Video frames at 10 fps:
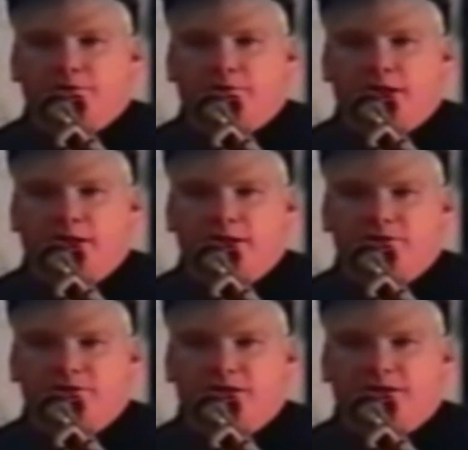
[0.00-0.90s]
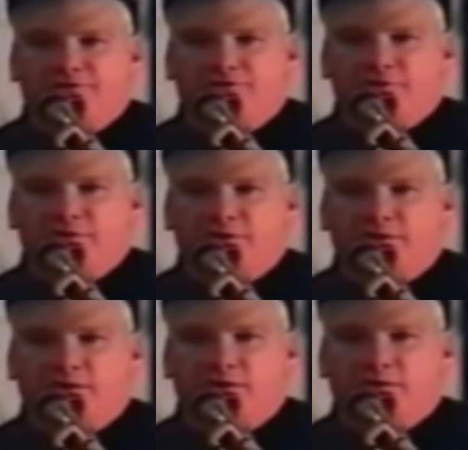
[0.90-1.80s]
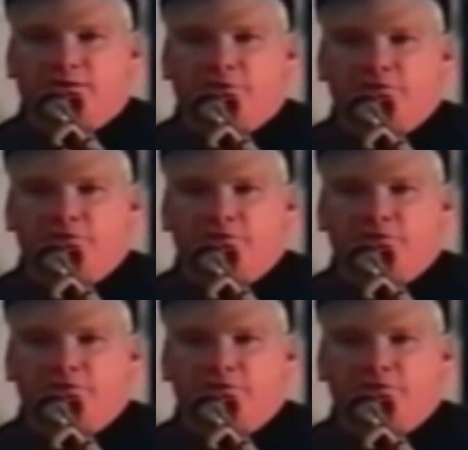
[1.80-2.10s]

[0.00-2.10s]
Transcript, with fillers: dirty dust and uh,